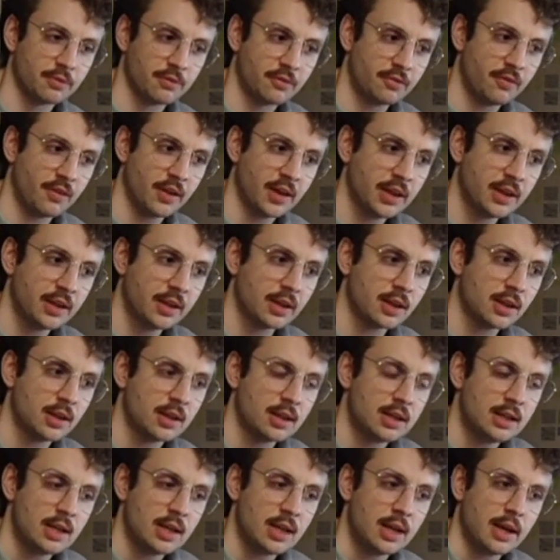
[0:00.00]
thing,
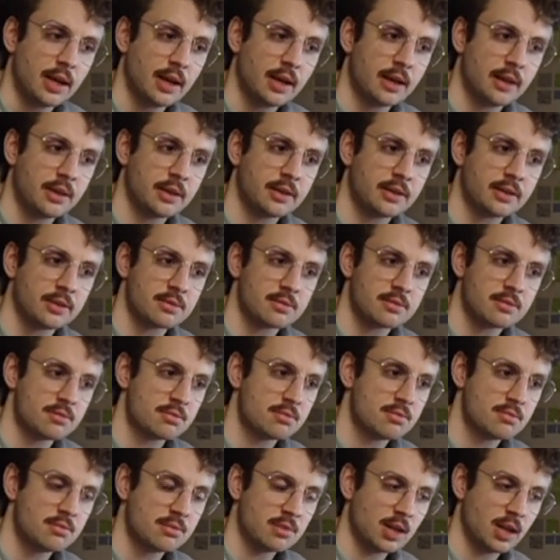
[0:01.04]
and
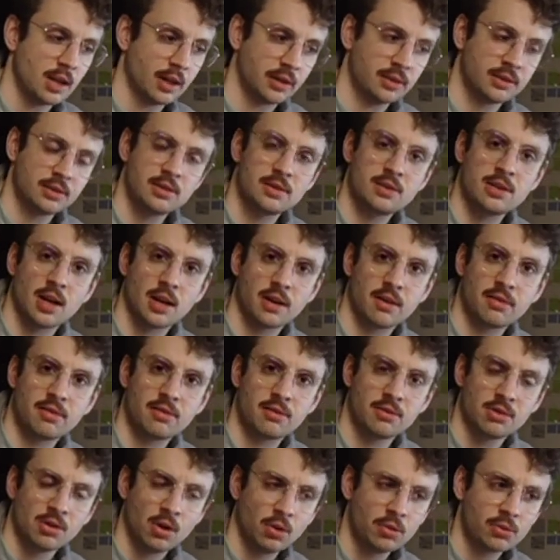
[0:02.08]
like, that's
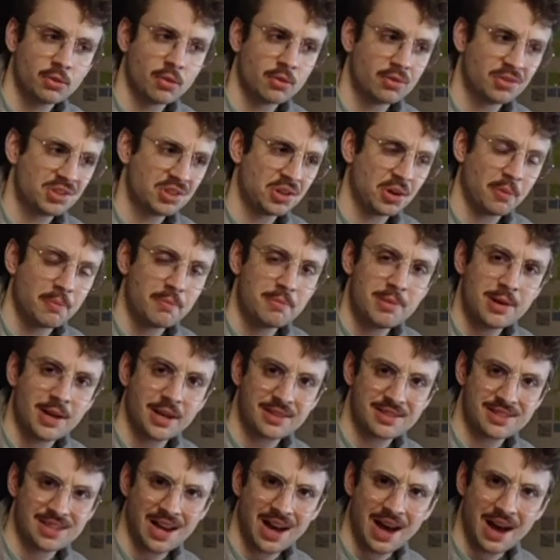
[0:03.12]
not a
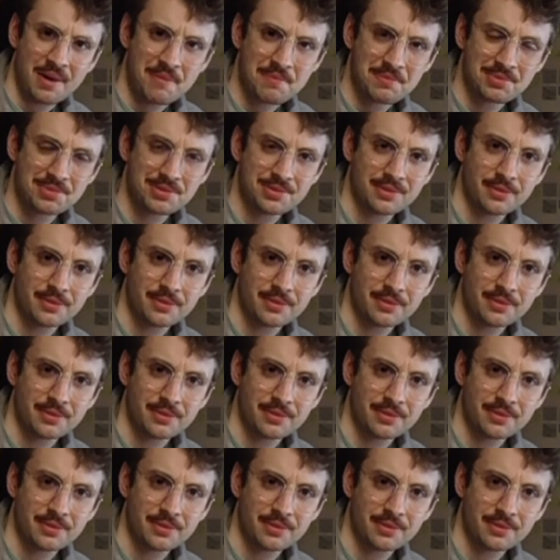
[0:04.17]
complex app.